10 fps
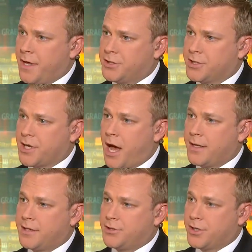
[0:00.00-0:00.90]
deal that just
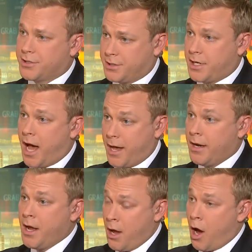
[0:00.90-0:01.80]
got just
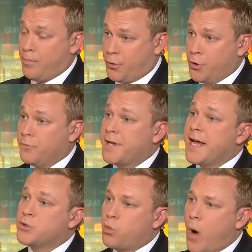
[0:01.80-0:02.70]
got approved,
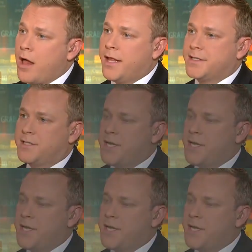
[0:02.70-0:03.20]
as well